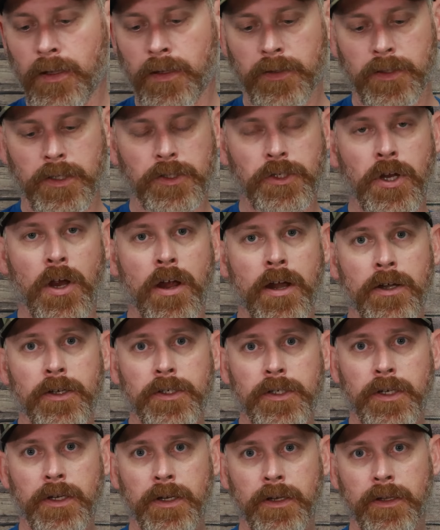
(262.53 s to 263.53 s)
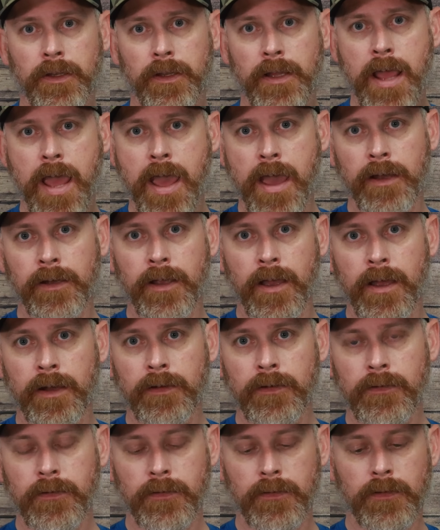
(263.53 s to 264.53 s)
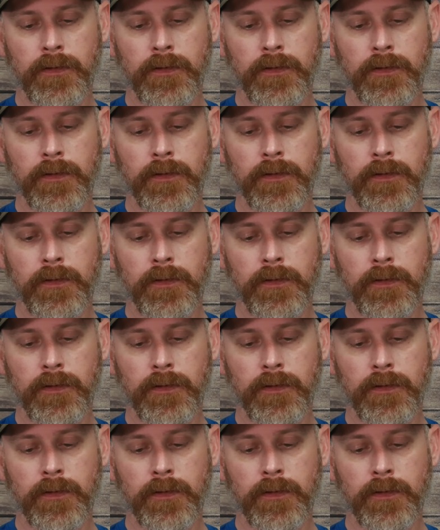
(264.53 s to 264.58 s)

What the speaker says: To charge the handgun,